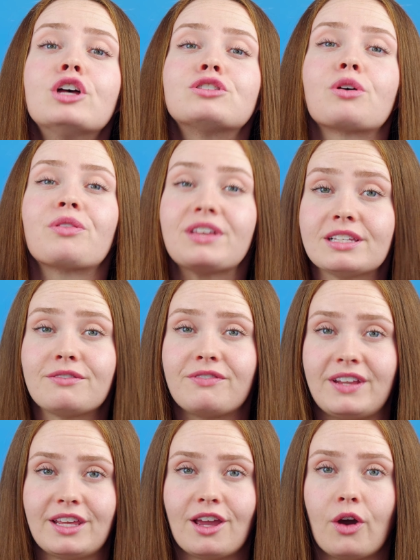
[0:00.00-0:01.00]
So this
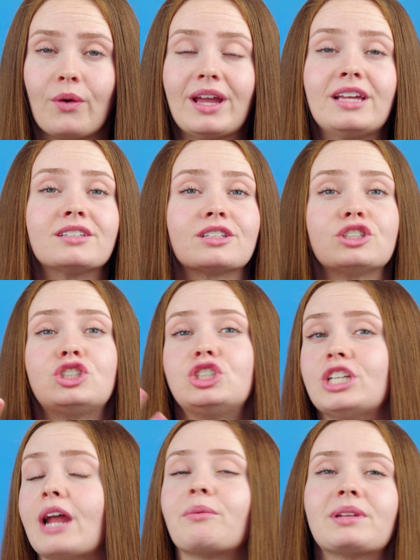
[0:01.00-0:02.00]
video is
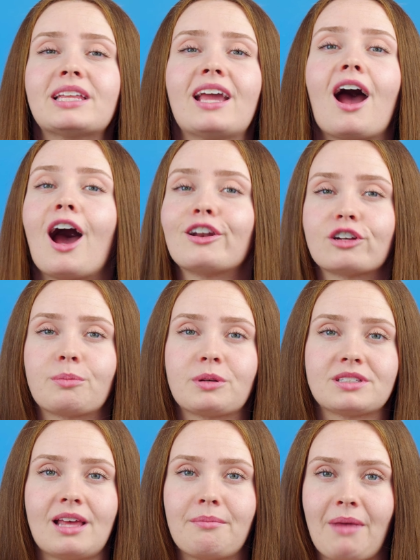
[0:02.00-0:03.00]
genuinely
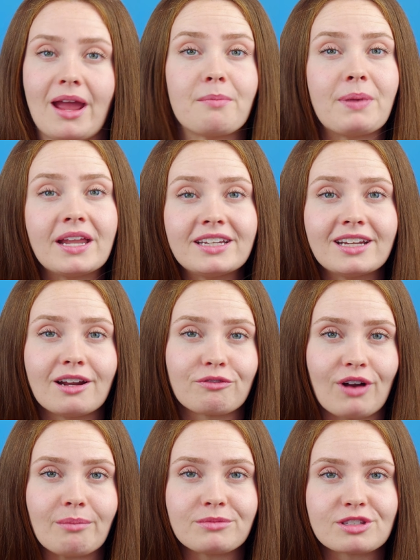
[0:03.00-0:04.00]
100% my opinion of
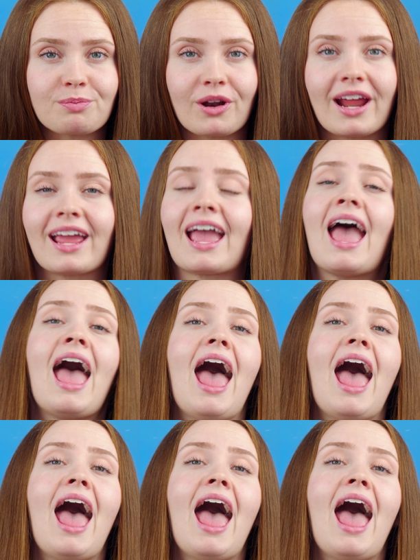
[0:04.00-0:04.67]
R.E.M Spring,